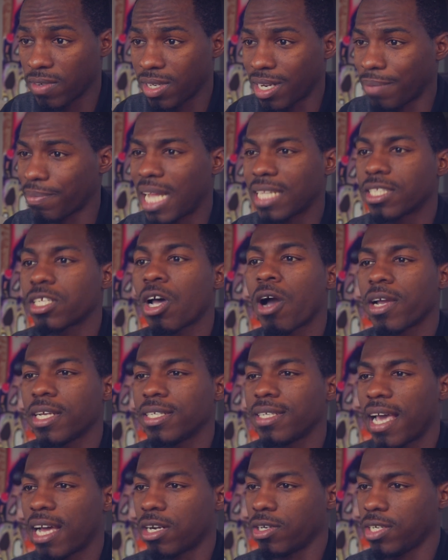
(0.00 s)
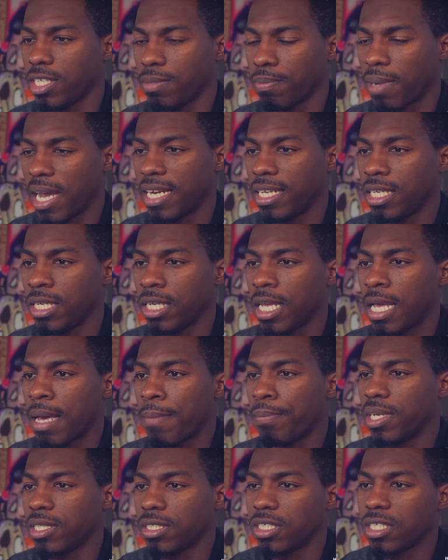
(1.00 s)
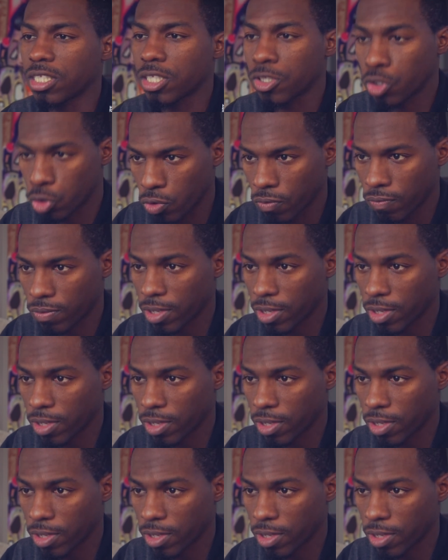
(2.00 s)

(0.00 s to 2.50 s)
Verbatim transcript: and I'm not talking down on anybody, but it's just the truth.